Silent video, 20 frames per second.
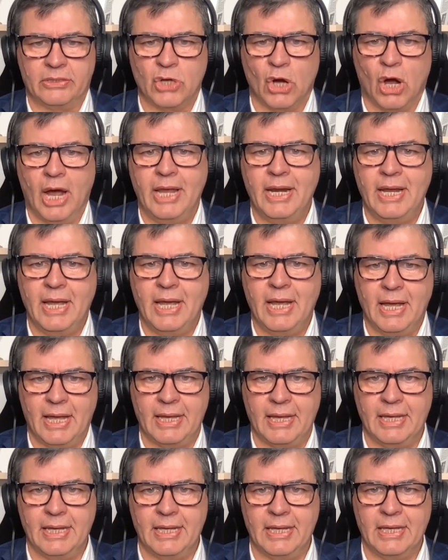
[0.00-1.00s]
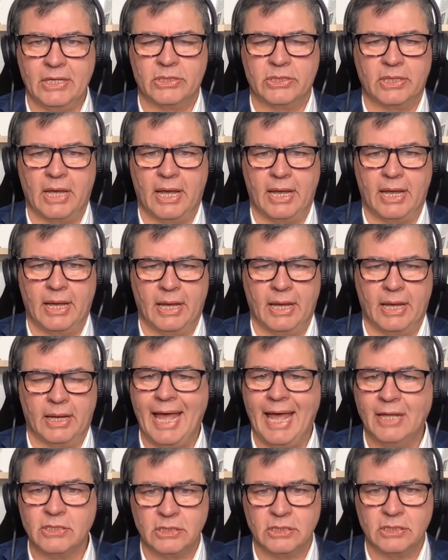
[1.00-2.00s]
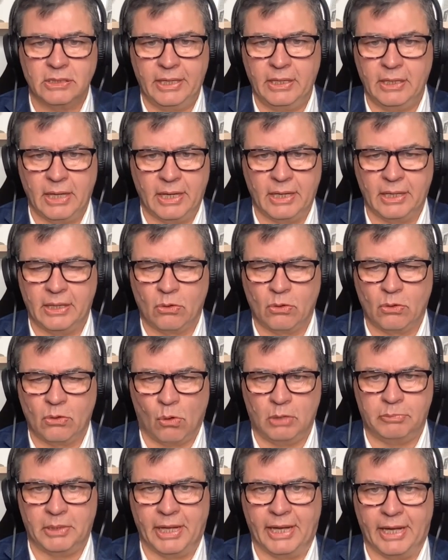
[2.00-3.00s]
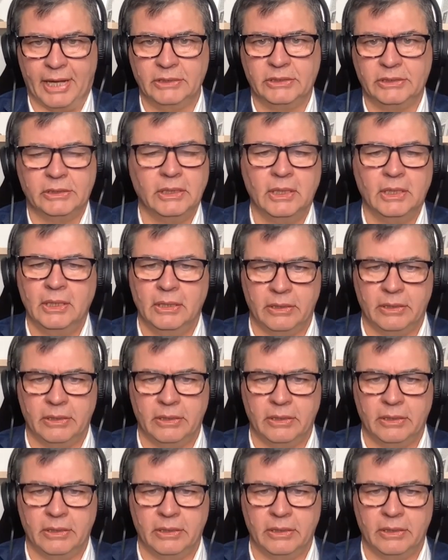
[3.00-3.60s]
China is canceling coal plants.